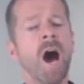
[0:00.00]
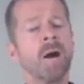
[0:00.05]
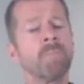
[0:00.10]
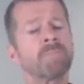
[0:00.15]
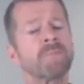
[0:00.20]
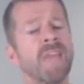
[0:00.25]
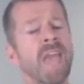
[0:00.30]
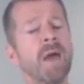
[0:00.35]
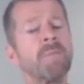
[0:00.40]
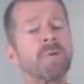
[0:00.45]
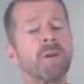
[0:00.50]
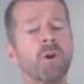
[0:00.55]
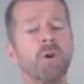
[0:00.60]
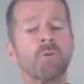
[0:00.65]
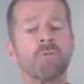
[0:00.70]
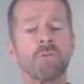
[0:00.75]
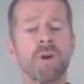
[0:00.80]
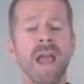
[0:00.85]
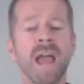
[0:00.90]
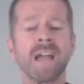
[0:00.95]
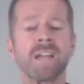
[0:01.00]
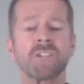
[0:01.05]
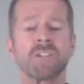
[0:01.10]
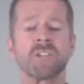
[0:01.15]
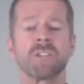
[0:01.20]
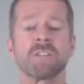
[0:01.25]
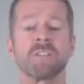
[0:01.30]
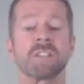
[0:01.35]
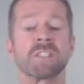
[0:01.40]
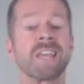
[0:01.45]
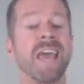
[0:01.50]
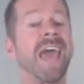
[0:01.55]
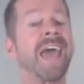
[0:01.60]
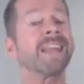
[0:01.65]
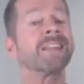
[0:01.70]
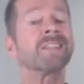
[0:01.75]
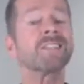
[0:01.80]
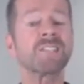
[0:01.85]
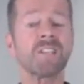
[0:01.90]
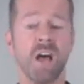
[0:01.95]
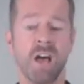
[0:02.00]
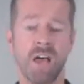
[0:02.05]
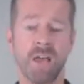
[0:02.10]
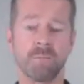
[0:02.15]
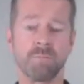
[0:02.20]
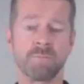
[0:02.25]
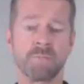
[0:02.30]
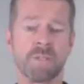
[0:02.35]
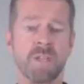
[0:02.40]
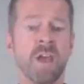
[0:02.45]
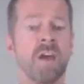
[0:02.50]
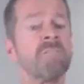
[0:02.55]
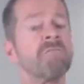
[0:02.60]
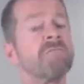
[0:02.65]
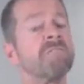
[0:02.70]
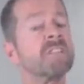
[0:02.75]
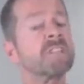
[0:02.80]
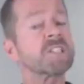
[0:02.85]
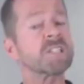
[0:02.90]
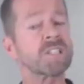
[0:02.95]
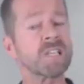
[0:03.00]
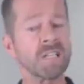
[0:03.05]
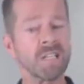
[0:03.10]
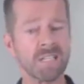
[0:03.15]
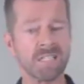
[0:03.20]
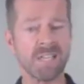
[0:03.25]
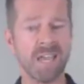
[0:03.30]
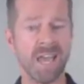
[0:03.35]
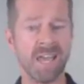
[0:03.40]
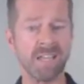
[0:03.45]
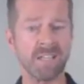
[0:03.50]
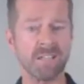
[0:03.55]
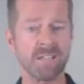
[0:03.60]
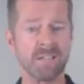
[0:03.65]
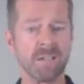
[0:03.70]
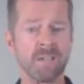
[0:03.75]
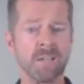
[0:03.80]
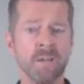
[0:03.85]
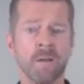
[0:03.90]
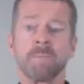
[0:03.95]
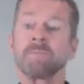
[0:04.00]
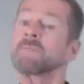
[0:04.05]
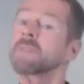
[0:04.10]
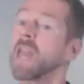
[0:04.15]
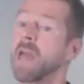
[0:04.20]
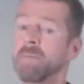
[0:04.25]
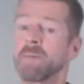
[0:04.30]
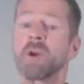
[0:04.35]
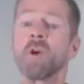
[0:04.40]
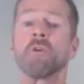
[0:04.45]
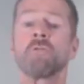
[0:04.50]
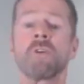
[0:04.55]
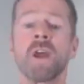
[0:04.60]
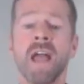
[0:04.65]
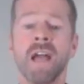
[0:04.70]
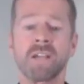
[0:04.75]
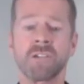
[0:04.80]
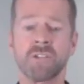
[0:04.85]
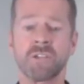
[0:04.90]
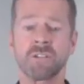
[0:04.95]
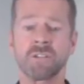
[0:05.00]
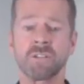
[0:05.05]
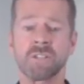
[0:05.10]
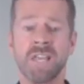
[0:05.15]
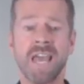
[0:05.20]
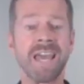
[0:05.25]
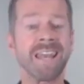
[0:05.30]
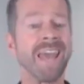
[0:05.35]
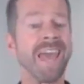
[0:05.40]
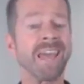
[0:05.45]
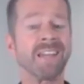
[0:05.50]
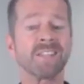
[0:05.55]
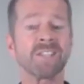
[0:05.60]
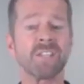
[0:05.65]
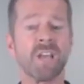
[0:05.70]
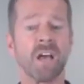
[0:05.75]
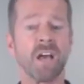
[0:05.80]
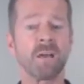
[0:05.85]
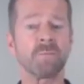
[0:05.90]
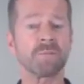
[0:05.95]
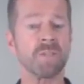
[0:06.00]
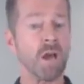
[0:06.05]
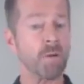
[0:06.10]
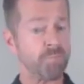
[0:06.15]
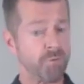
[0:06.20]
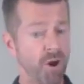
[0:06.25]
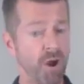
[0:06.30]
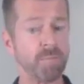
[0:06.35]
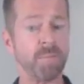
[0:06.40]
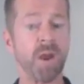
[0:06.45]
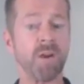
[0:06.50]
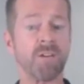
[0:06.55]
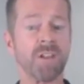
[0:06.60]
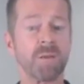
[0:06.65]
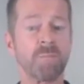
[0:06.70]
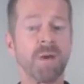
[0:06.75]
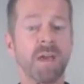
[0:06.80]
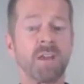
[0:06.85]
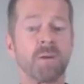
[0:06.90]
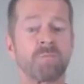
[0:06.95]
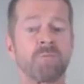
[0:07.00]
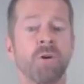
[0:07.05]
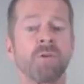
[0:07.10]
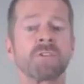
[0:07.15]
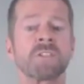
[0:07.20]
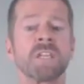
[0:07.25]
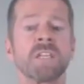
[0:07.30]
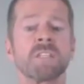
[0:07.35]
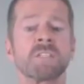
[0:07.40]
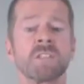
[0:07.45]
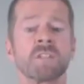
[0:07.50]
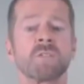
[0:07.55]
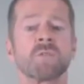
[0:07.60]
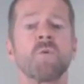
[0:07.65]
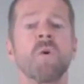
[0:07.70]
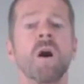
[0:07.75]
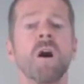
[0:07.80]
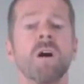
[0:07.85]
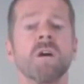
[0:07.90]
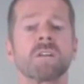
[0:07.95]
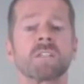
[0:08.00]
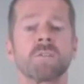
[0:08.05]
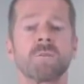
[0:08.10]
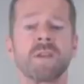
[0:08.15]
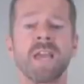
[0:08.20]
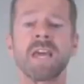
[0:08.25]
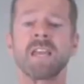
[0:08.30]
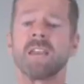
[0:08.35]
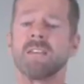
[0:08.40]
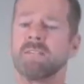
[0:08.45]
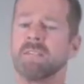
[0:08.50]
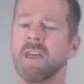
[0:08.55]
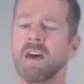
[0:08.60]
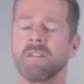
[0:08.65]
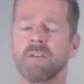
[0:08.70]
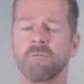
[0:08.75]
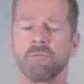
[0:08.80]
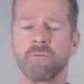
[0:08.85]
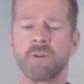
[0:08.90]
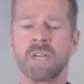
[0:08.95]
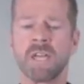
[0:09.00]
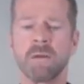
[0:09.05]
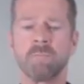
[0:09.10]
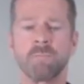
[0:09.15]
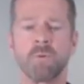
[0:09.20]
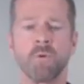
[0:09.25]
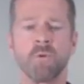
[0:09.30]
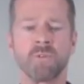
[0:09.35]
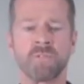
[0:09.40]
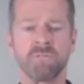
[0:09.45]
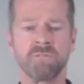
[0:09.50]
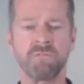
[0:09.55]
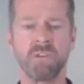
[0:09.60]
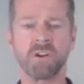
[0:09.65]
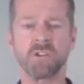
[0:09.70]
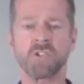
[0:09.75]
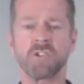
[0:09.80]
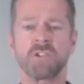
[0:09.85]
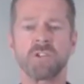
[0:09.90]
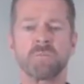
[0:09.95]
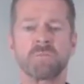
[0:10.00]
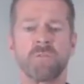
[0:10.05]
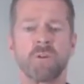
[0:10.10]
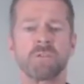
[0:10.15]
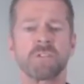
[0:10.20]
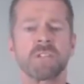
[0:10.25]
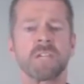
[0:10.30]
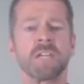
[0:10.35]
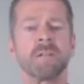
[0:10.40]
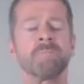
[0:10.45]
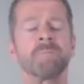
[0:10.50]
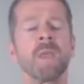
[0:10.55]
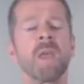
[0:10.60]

Chemical reactions, enzymes facilitate chemical reactions, and enzymes are primarily made of proteins as well. So again, another really important function of protein.